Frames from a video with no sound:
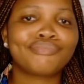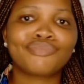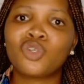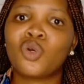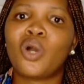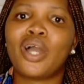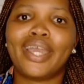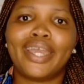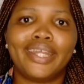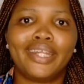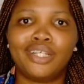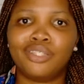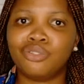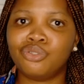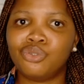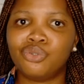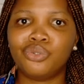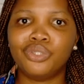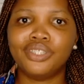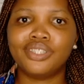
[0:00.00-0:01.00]
go ahead and
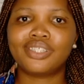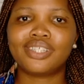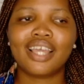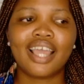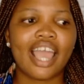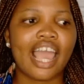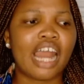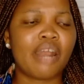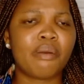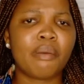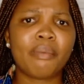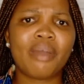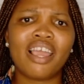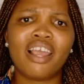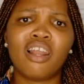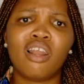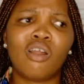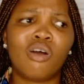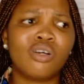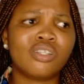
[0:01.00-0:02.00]
do it. I remember
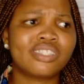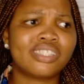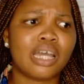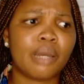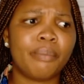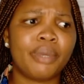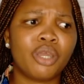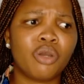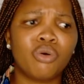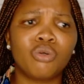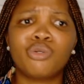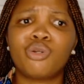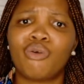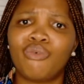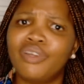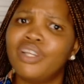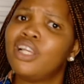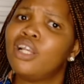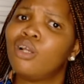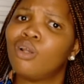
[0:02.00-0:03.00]
a long time ago, not
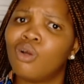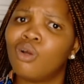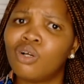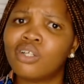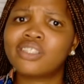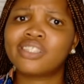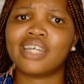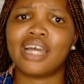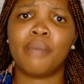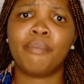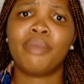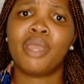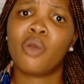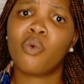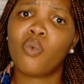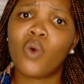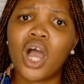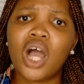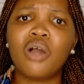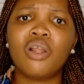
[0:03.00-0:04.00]
really long time, a
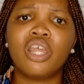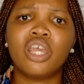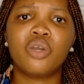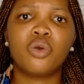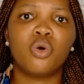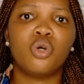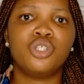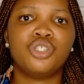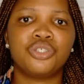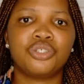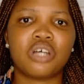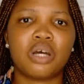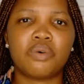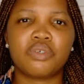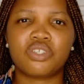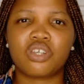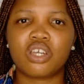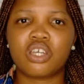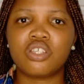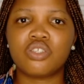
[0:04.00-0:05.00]
while ago, you know, I was
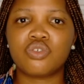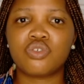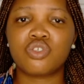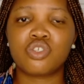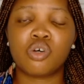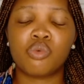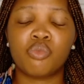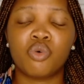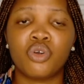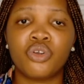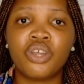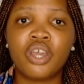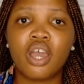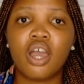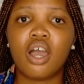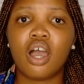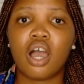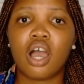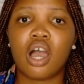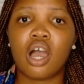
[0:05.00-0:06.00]
talking to someone.
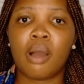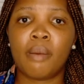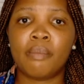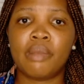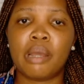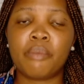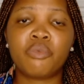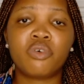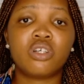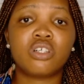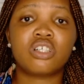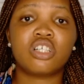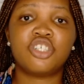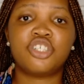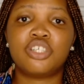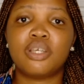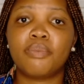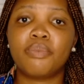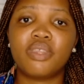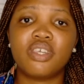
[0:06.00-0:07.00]
Let me quickly
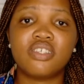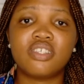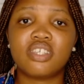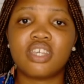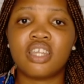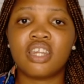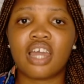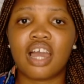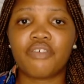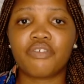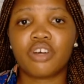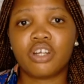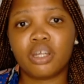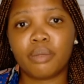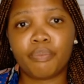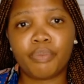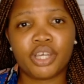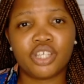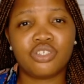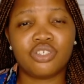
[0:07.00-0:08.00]
ship this in. I've got a
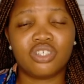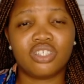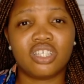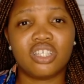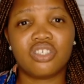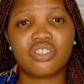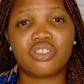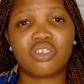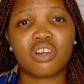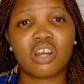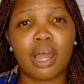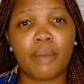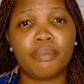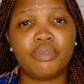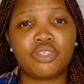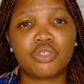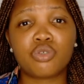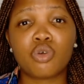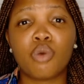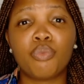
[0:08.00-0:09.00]
page on Instagram,
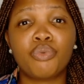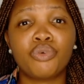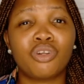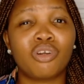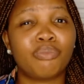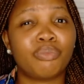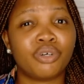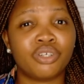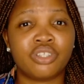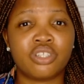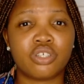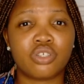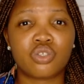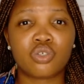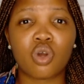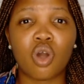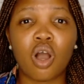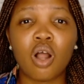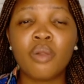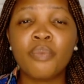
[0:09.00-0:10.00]
it's
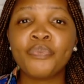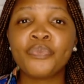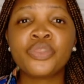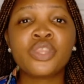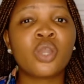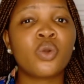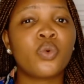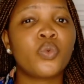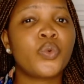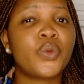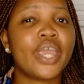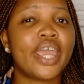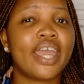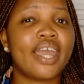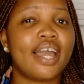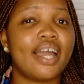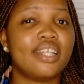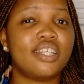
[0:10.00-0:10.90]
openup_, where I